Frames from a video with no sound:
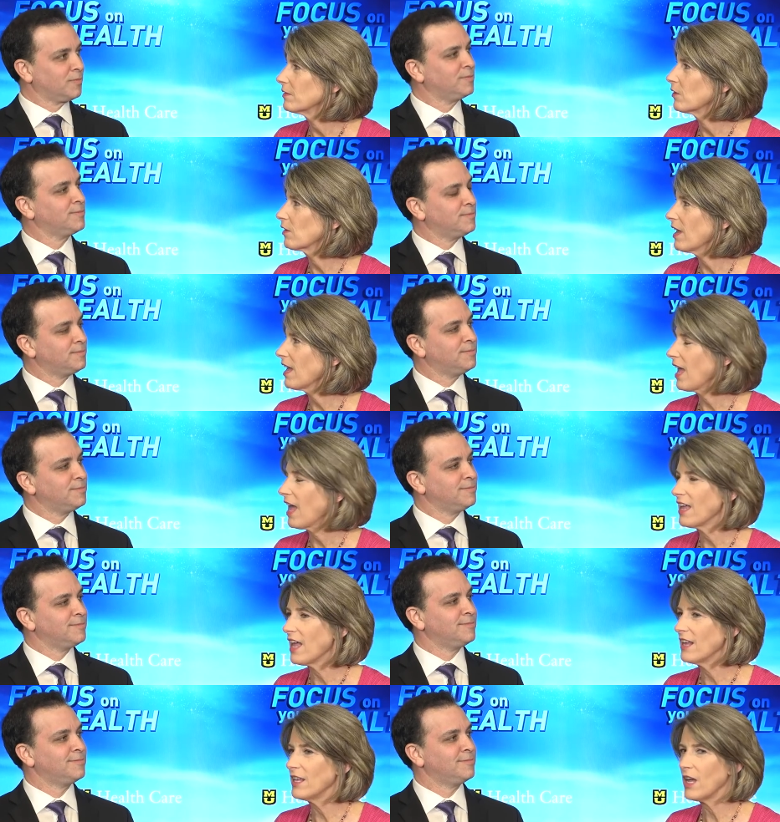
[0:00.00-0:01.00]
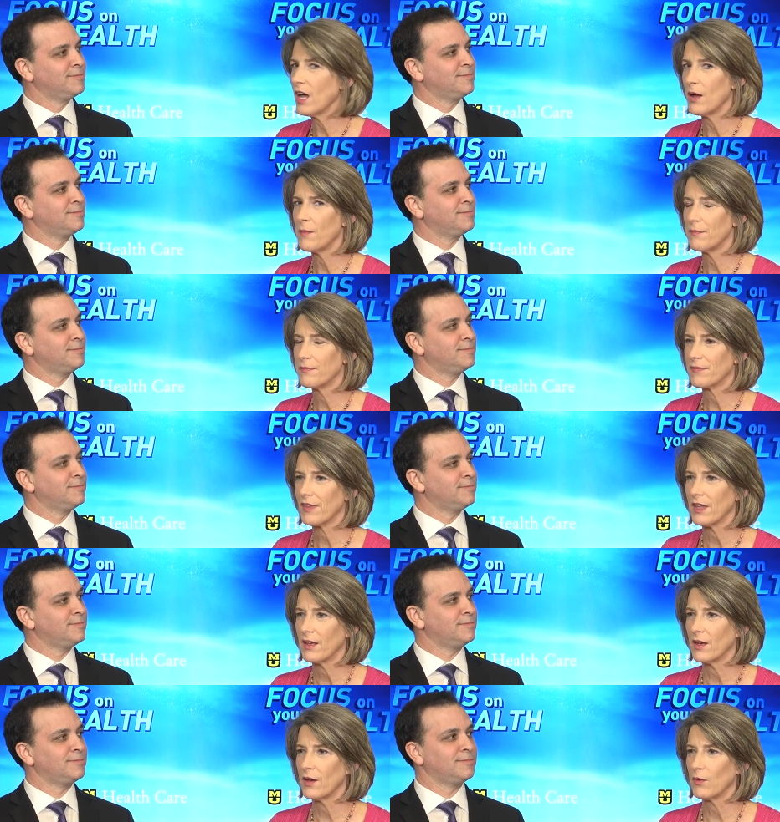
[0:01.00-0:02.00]
Speaker 1: okay. A any um
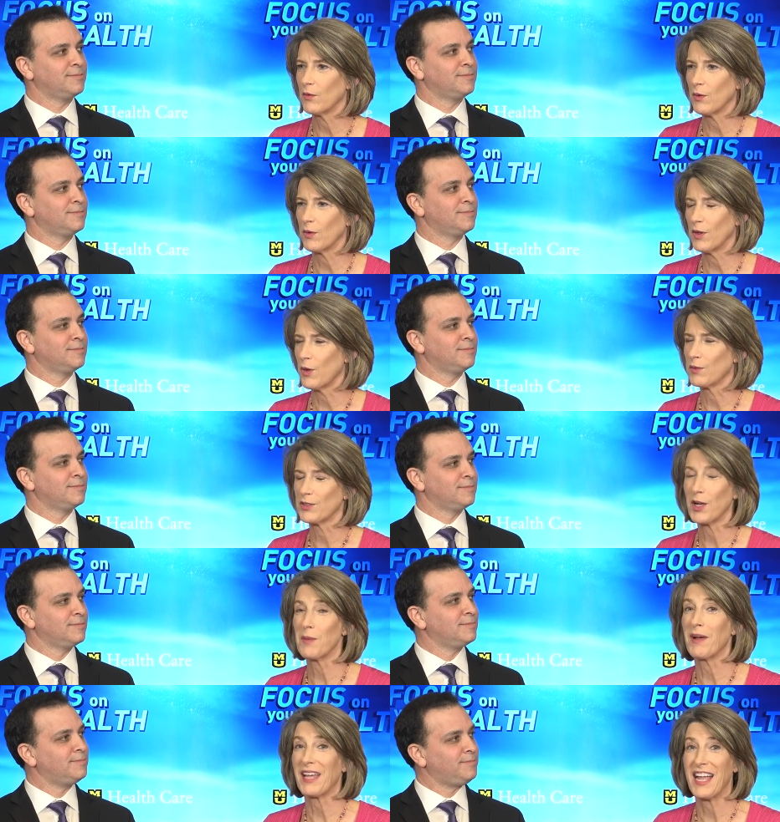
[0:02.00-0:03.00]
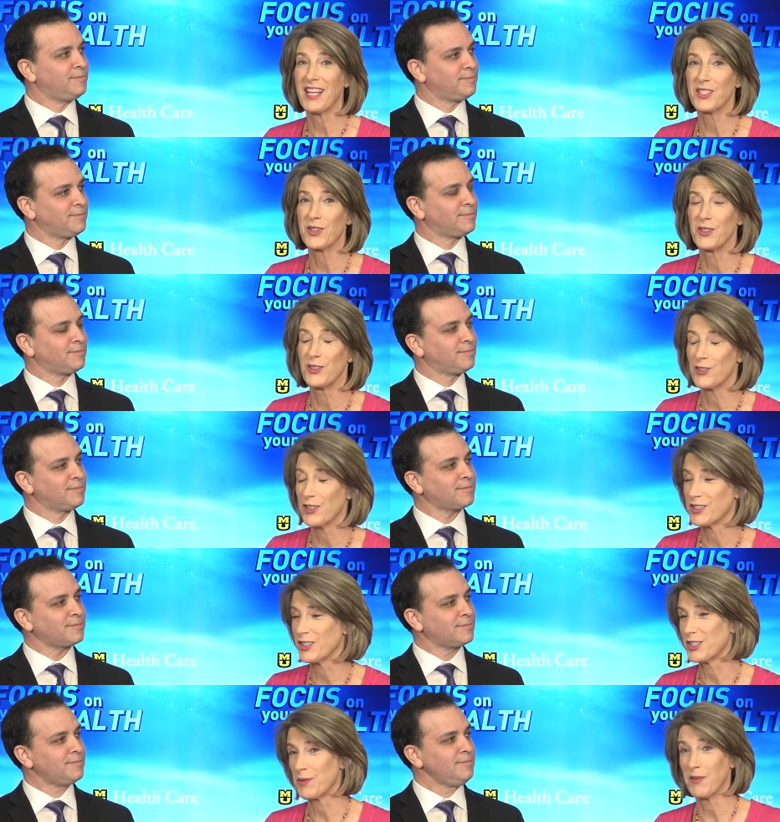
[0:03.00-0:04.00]
uh, you know, we're talking about cancer and
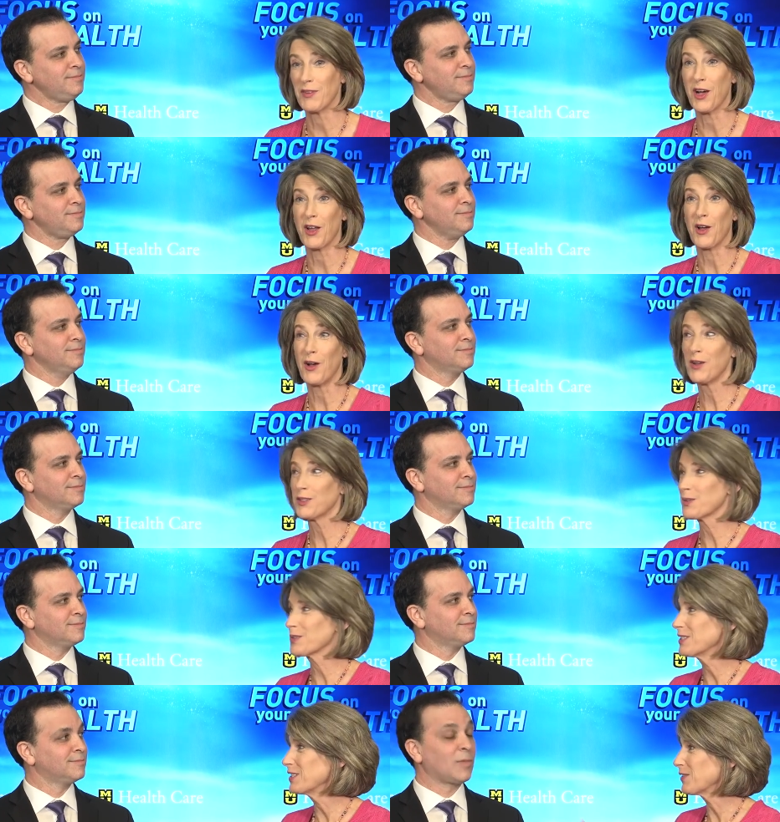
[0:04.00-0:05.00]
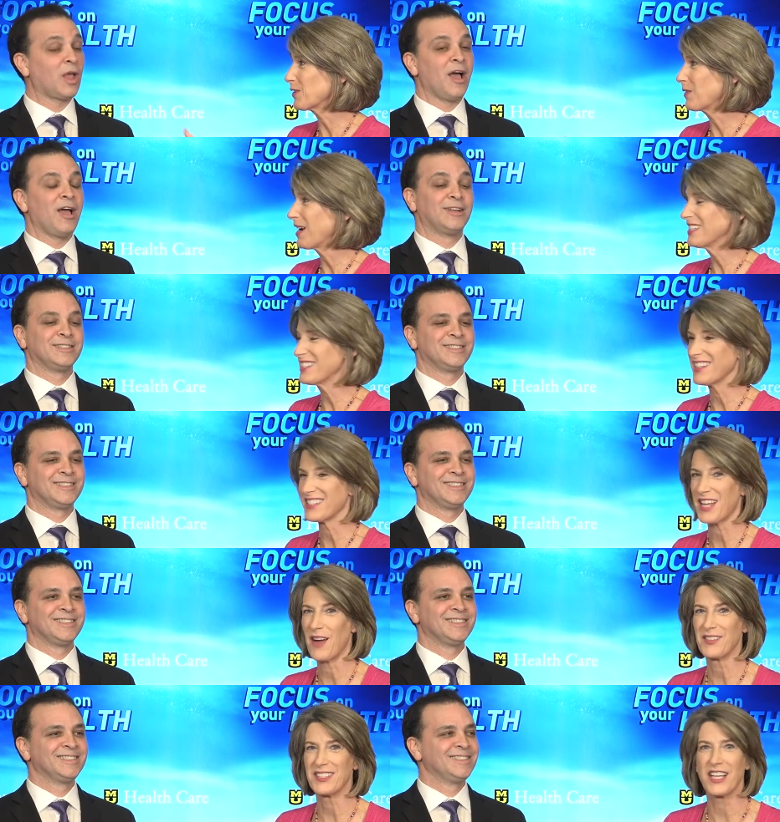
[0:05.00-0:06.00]
nutrition. So we've gone all sorts of different ways in this
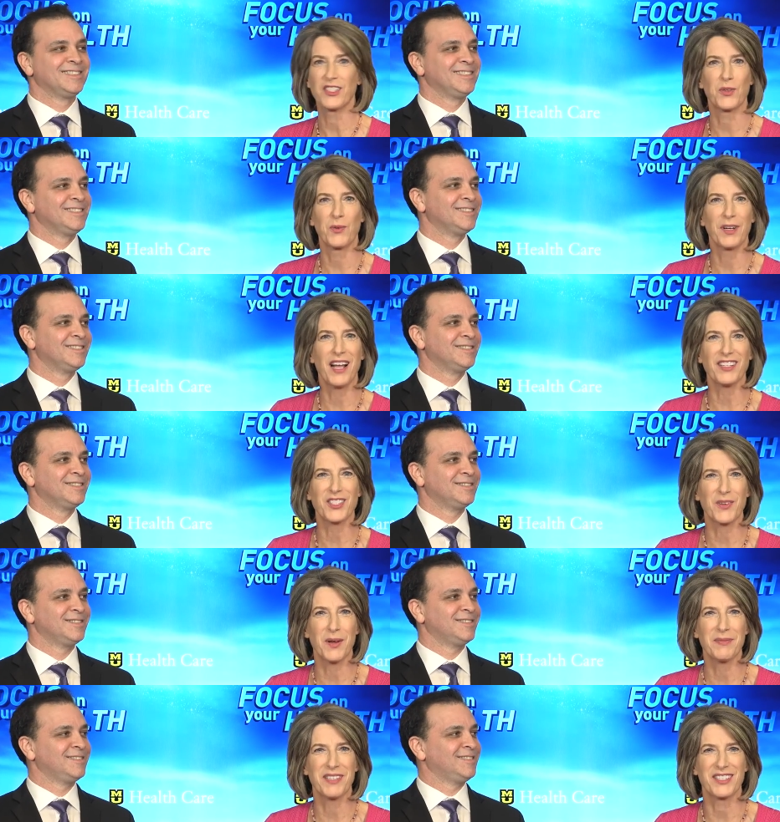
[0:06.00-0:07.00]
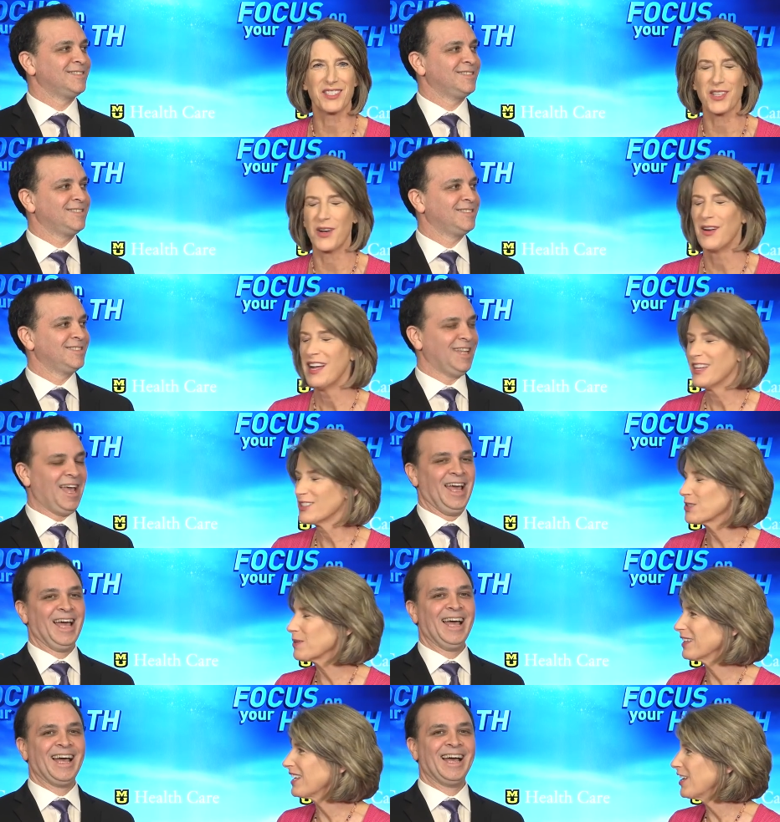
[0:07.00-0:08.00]
conversation. We're not scripted. So
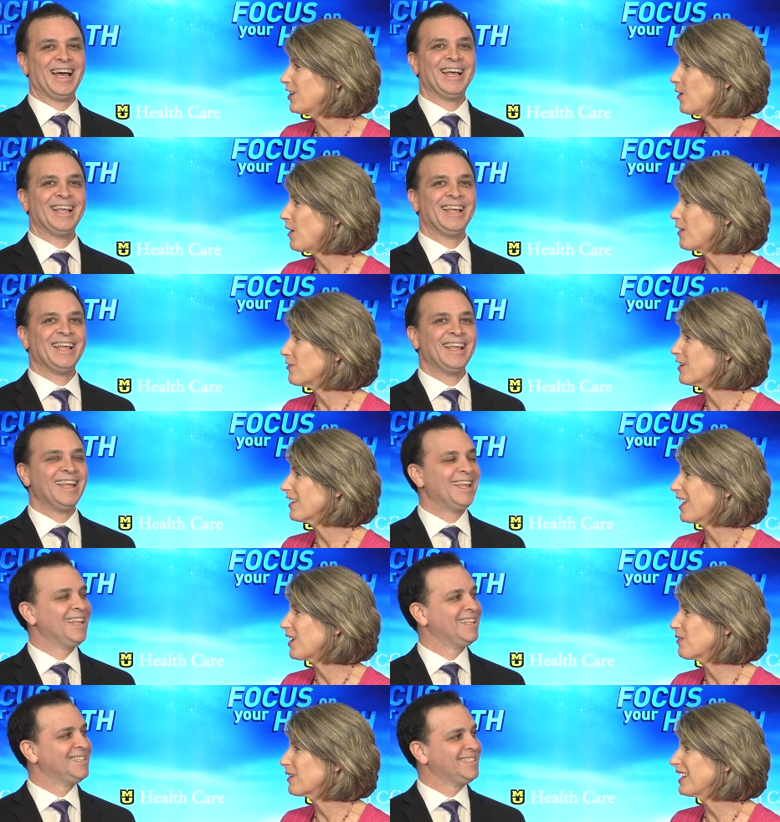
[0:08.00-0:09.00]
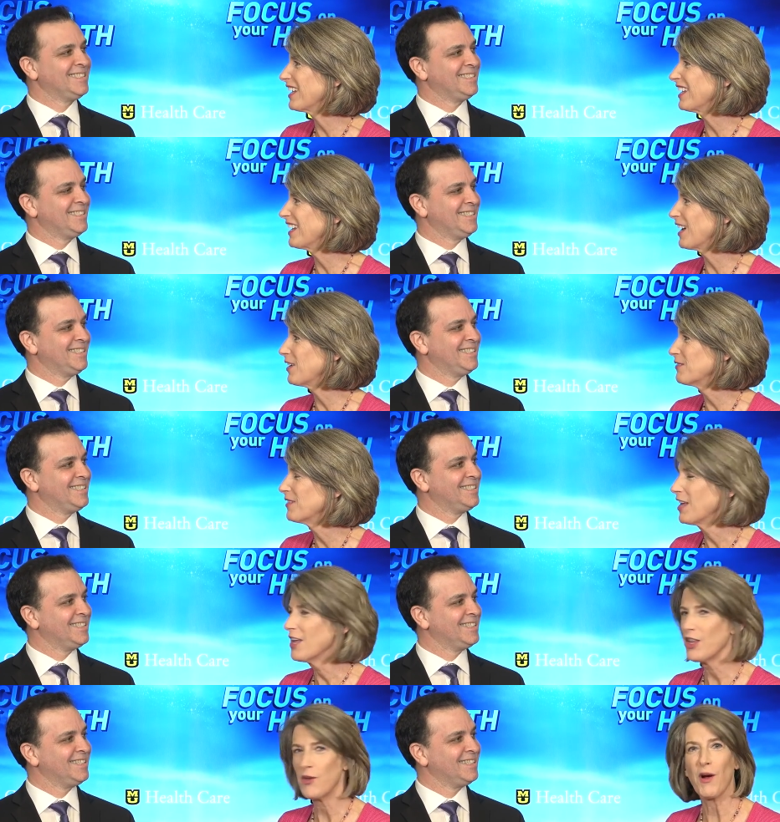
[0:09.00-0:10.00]
just want to let you know, I feel like we're getting, um,
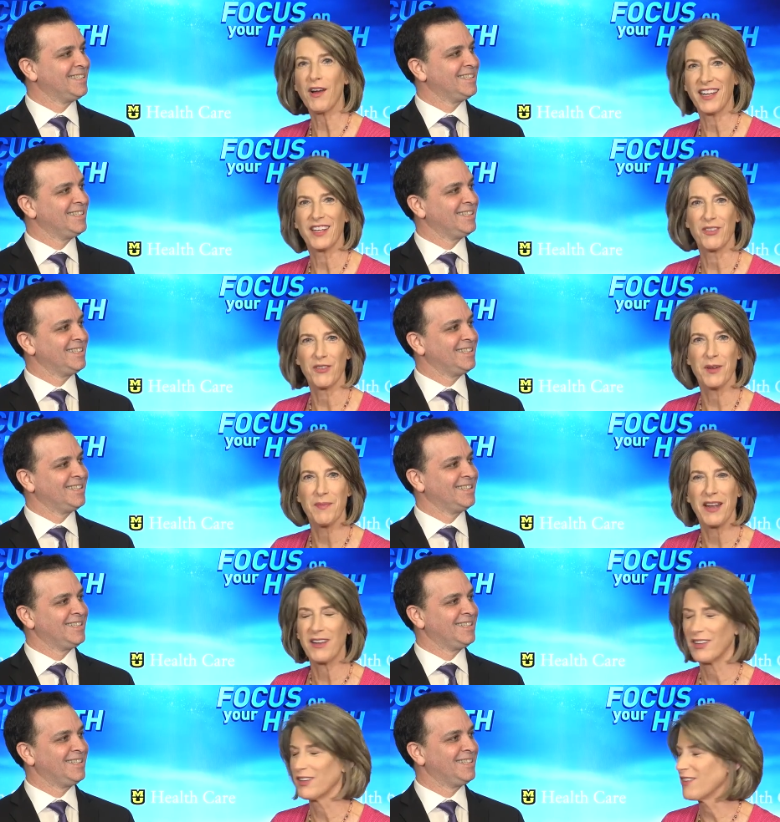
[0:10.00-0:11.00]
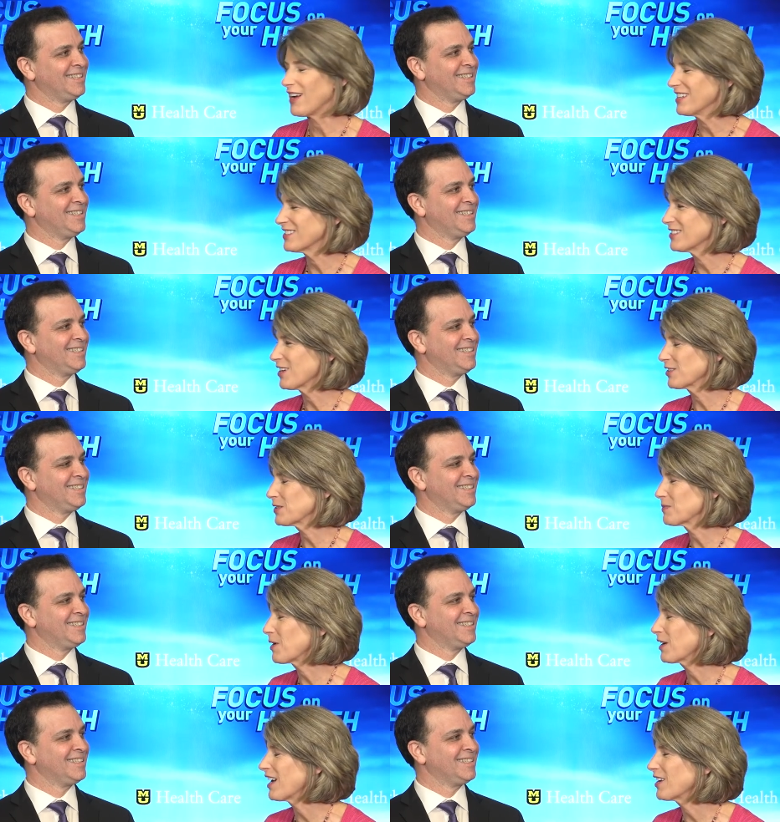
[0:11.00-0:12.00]
you are getting free medical advice. Dr.
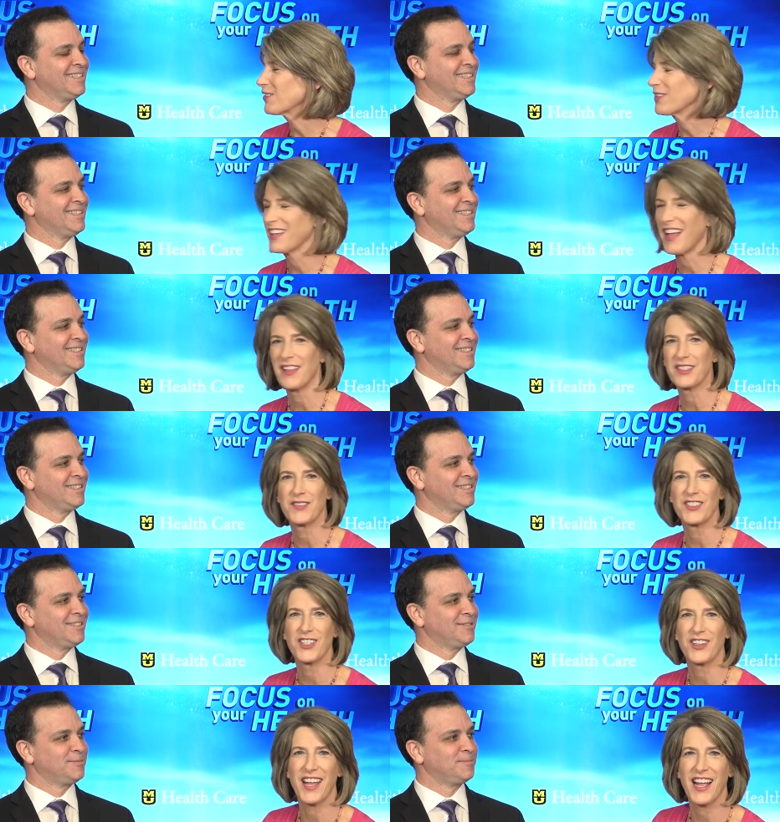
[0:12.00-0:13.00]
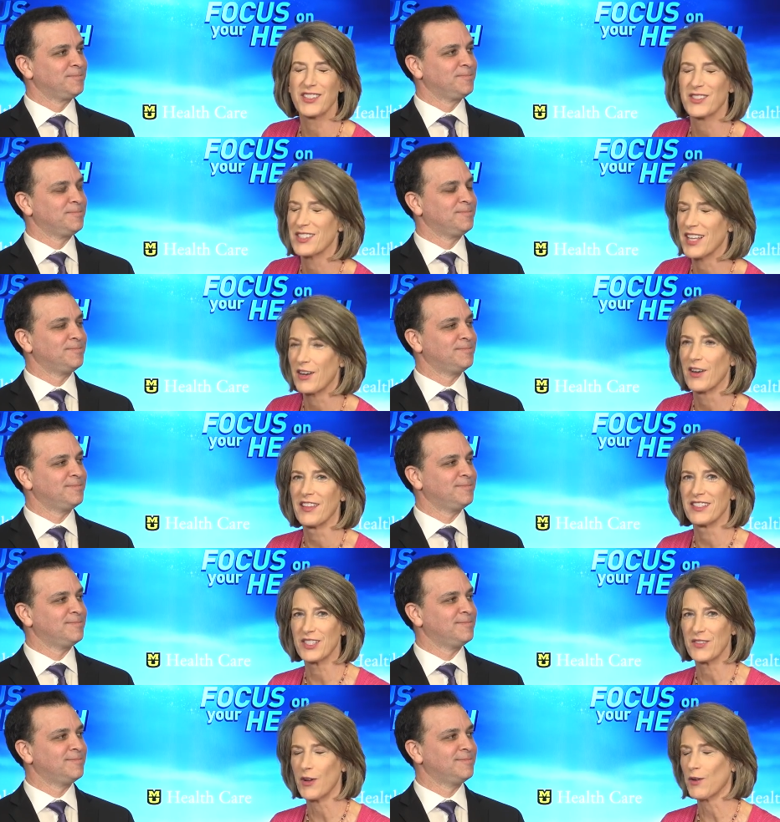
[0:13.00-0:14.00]
Mark Hunter from the Ellis Fischel Cancer Center.
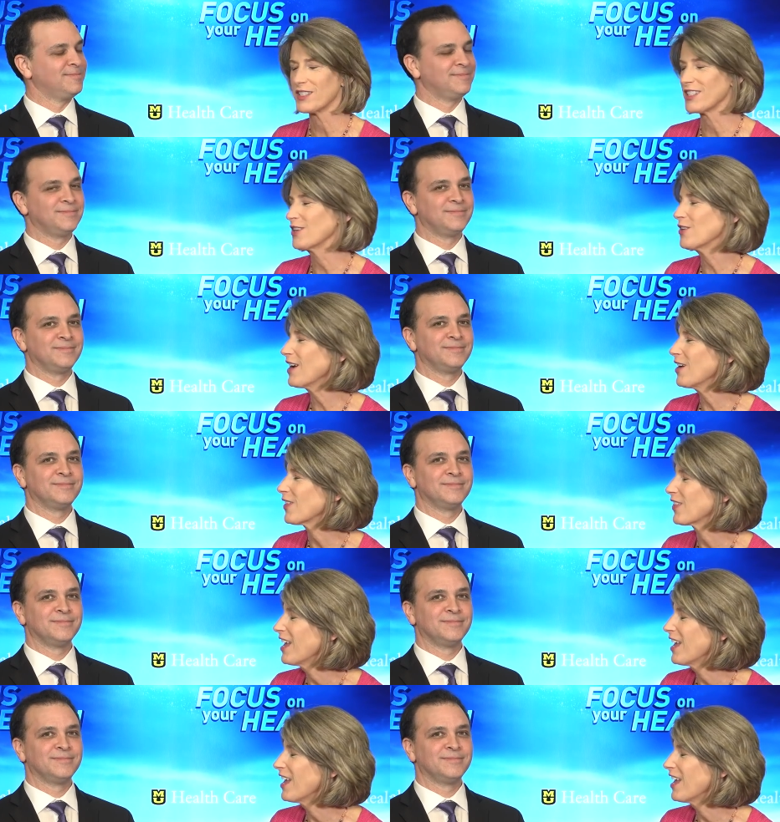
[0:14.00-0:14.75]
This is Focus on Your Health.